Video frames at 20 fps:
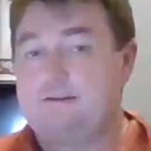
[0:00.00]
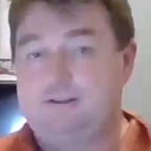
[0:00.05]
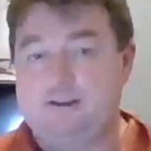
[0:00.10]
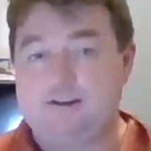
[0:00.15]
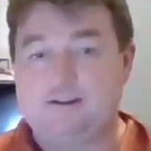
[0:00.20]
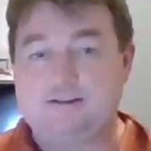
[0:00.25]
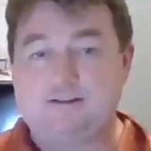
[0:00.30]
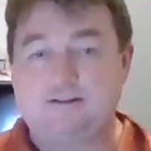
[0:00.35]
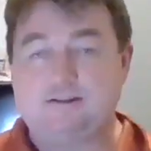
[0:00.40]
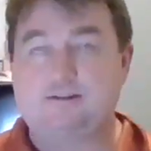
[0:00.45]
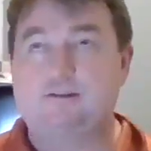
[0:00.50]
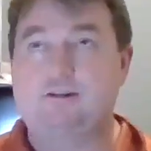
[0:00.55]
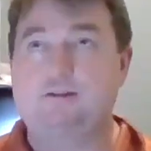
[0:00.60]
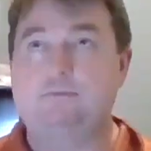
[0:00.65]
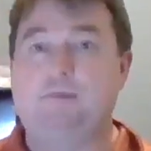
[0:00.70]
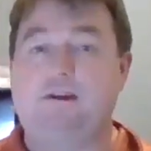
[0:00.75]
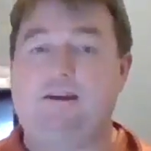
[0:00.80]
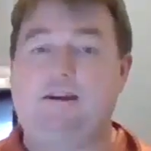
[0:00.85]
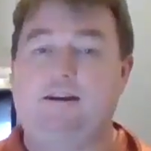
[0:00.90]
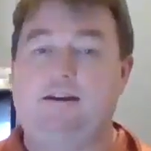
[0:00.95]
this to
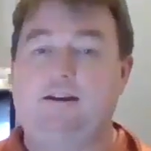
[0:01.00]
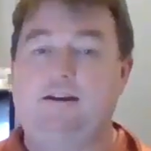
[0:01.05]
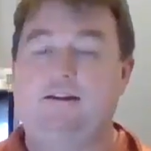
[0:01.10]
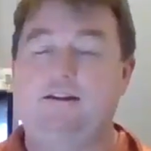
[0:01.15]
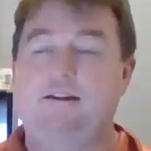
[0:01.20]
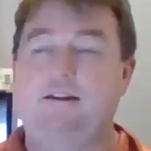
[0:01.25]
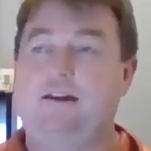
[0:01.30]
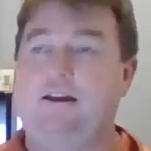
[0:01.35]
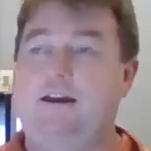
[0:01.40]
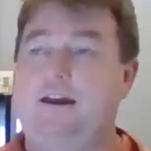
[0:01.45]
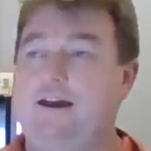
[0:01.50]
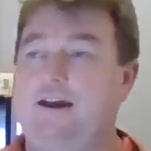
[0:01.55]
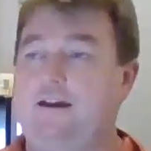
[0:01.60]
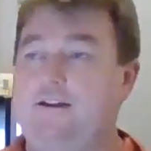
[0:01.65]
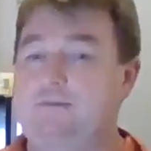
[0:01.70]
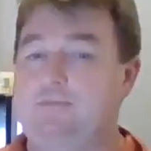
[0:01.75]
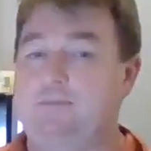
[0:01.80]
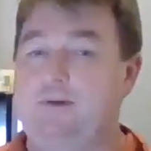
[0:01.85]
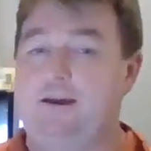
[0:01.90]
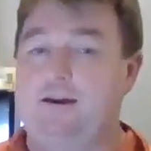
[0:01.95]
me
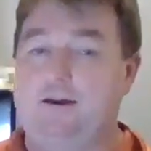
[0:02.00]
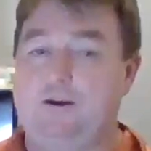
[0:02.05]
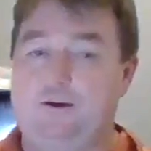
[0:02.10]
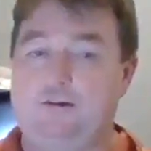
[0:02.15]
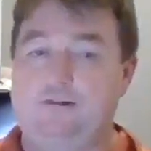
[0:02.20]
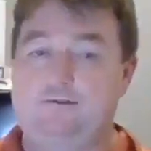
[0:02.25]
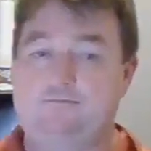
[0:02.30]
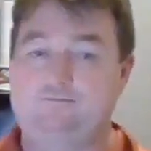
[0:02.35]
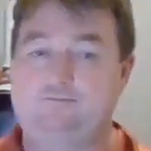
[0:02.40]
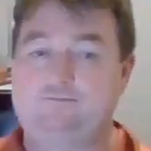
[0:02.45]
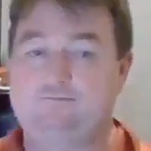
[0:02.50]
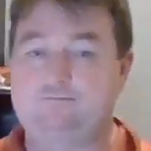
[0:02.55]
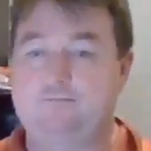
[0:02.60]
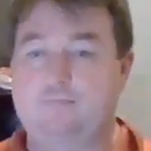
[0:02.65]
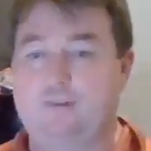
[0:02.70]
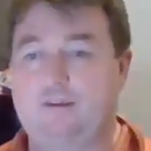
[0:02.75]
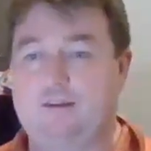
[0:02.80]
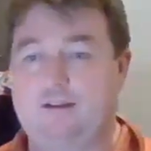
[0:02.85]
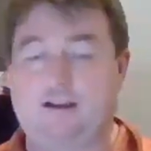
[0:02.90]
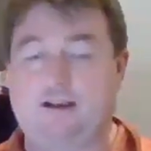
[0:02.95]
has been,
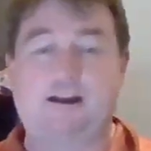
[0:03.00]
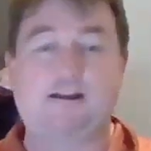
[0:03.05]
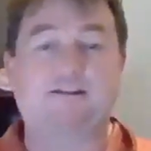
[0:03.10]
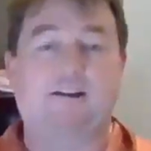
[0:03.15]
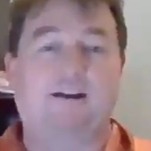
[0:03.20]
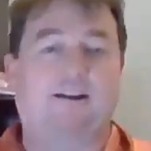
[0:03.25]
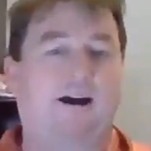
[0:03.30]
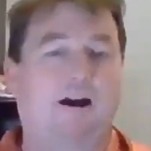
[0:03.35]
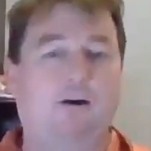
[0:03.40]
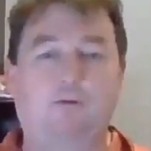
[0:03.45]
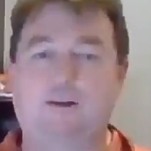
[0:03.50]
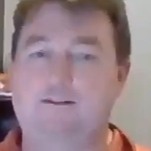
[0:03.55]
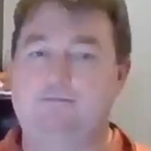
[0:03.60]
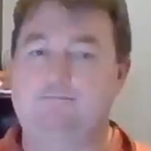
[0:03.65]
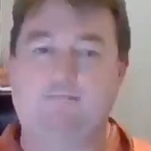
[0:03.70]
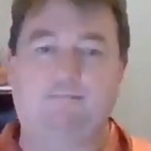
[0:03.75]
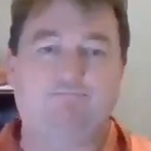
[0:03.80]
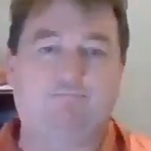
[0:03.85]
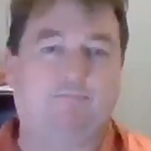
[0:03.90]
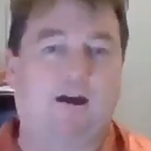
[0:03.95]
like I said, I was
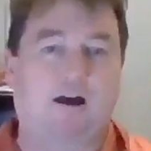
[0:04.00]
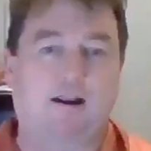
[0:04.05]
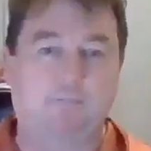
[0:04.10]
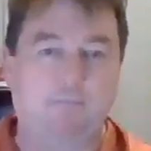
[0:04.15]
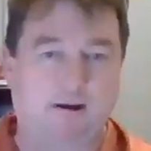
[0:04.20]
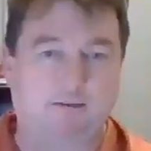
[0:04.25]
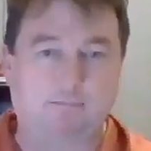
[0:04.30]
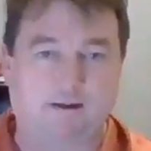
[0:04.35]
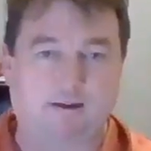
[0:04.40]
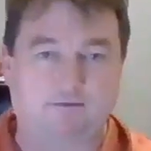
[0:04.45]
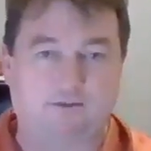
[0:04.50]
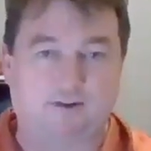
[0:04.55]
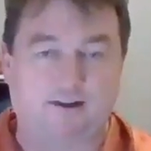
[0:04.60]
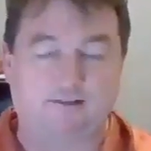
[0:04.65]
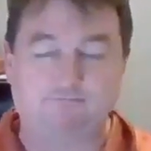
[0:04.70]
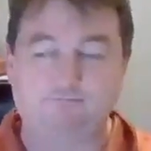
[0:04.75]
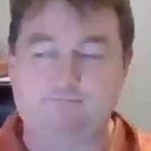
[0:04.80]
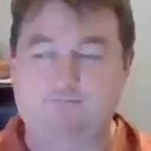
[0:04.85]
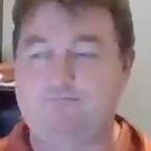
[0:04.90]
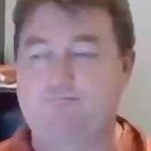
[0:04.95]
not a big mint fan.
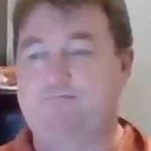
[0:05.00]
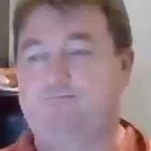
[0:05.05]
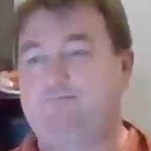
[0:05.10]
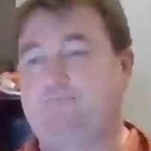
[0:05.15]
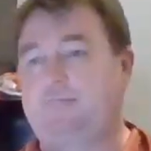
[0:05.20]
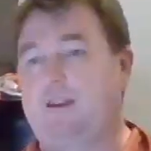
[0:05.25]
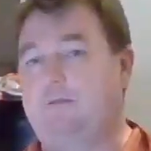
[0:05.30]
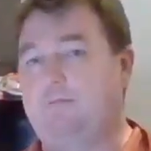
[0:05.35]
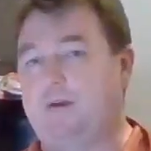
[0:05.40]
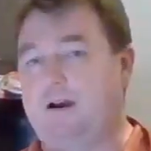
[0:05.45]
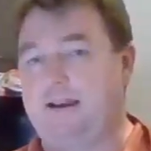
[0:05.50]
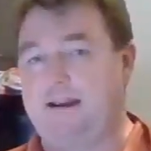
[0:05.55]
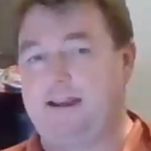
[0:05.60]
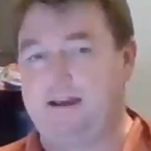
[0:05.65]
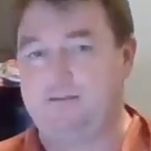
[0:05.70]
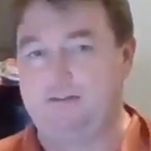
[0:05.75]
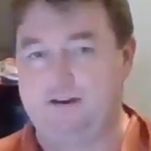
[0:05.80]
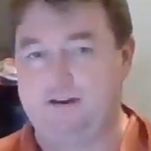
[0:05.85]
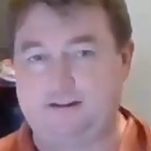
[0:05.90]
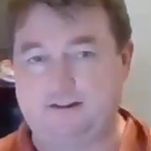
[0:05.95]
Might
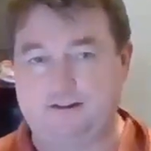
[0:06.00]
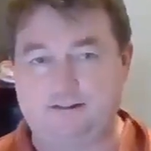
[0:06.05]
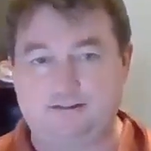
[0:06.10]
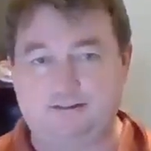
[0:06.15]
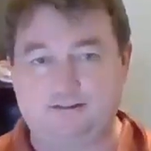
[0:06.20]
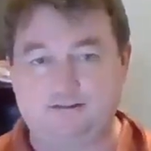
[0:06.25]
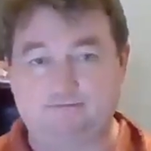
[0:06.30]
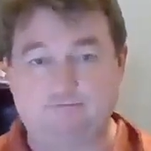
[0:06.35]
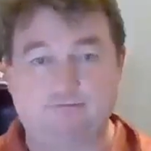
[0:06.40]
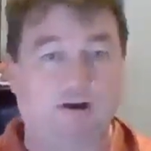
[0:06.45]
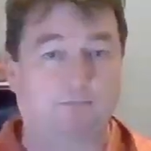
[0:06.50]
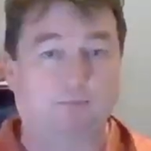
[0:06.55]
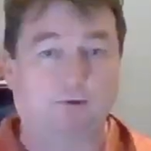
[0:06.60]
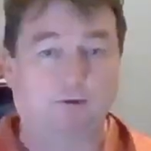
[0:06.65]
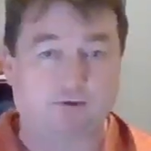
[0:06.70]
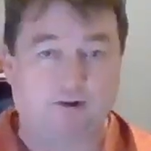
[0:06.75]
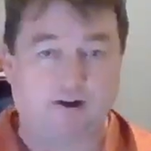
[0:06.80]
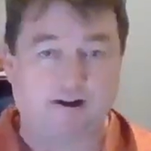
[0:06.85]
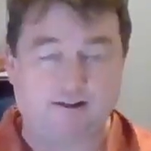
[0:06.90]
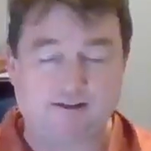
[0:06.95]
have it in a couple
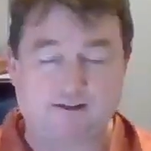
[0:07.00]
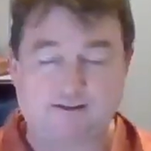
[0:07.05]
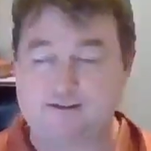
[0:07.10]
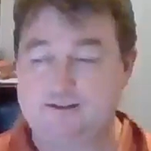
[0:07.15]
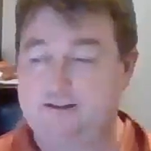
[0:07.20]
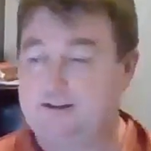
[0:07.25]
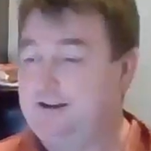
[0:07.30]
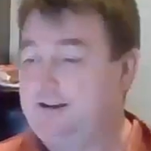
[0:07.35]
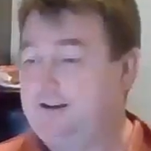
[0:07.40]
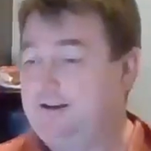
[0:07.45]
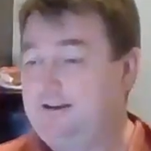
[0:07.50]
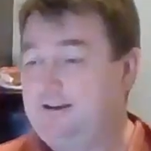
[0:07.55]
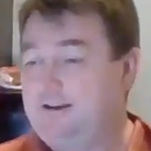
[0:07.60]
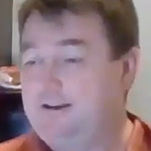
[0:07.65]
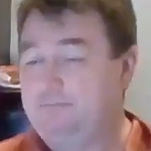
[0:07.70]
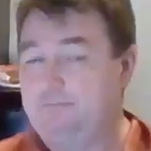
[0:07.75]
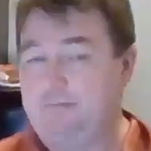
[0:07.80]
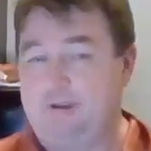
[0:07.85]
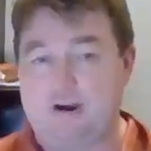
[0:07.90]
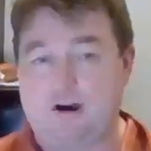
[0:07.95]
drinks.
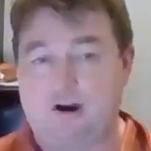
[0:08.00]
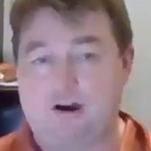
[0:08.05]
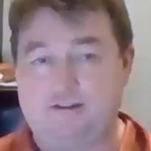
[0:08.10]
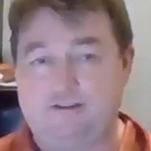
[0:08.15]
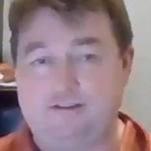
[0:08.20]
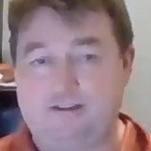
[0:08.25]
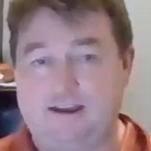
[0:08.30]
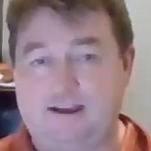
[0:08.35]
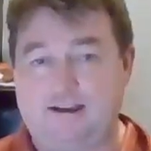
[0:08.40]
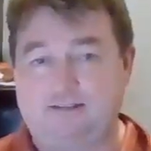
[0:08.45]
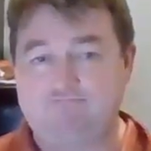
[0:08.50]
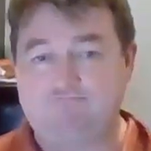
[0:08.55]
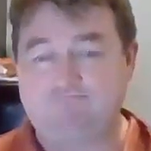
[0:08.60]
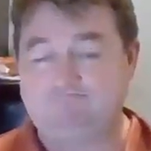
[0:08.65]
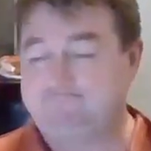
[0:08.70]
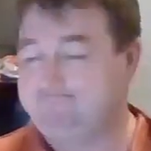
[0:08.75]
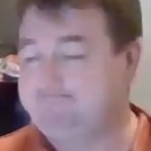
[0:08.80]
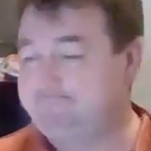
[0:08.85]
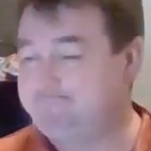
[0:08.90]
Beyond that,